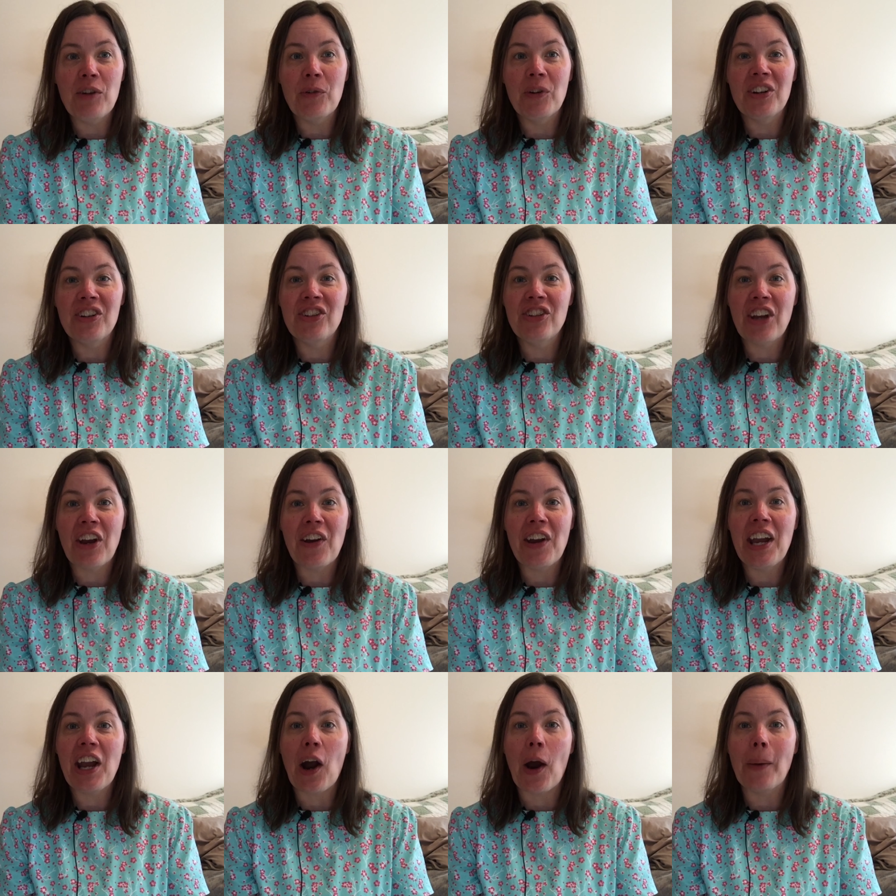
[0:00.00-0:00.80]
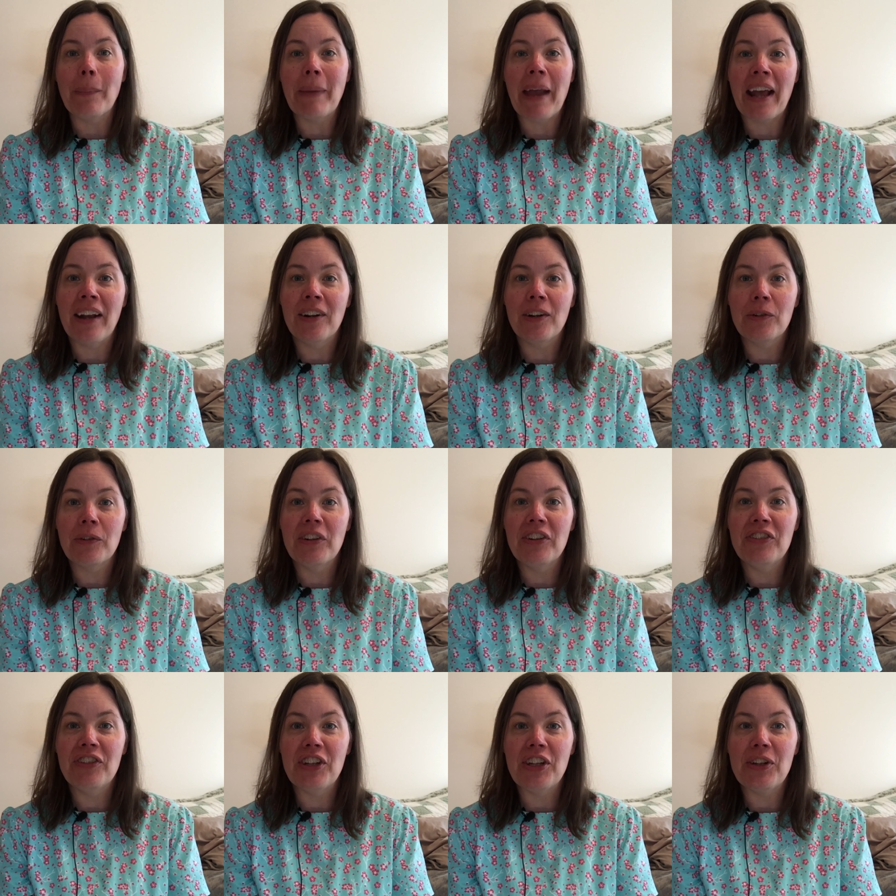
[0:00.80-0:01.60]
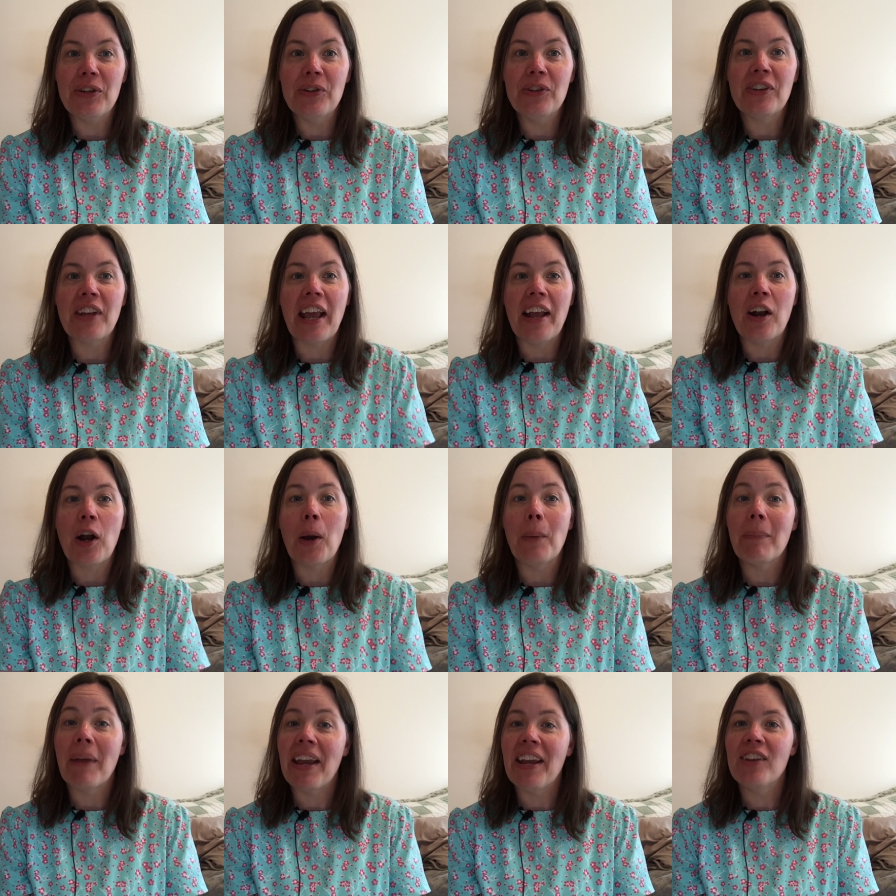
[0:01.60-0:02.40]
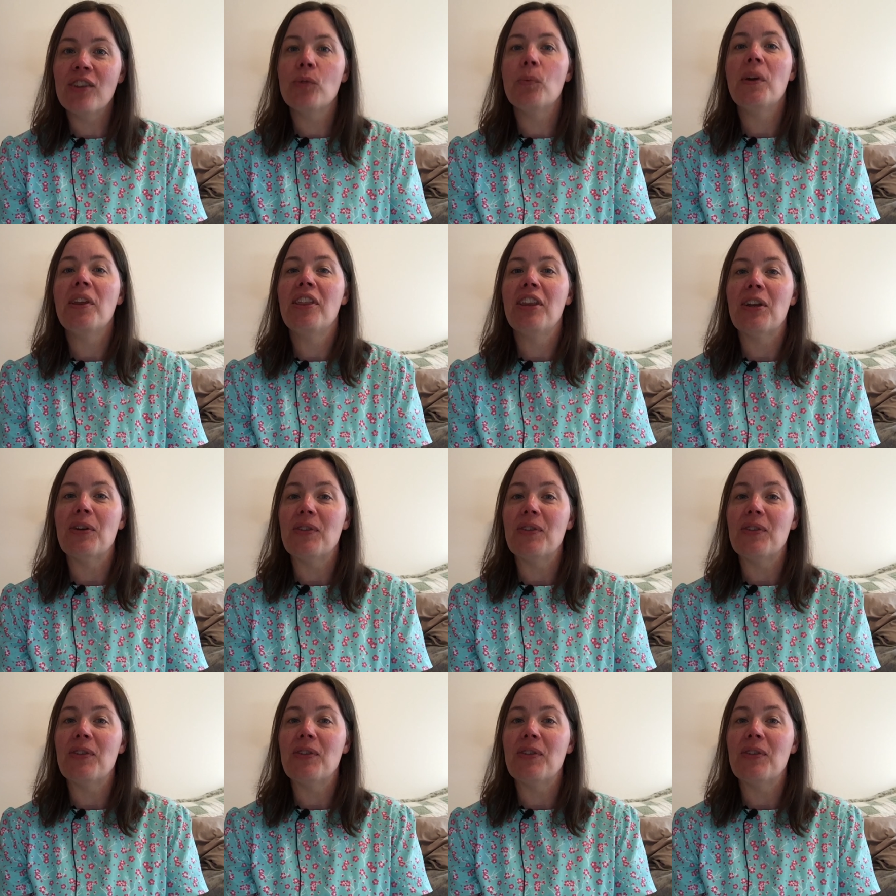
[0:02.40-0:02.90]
we're sharing our pattern reviews and our makes with you